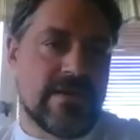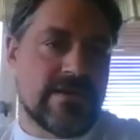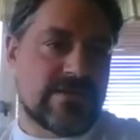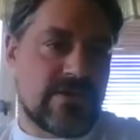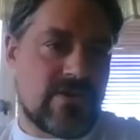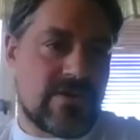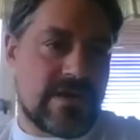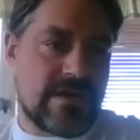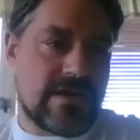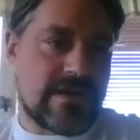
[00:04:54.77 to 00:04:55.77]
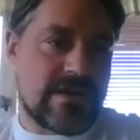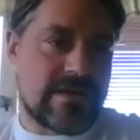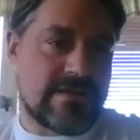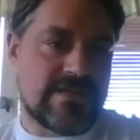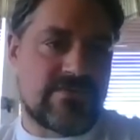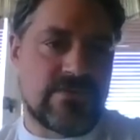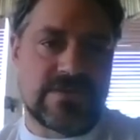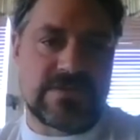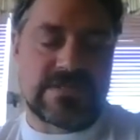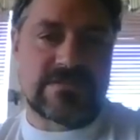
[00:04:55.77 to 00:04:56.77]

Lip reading: So this first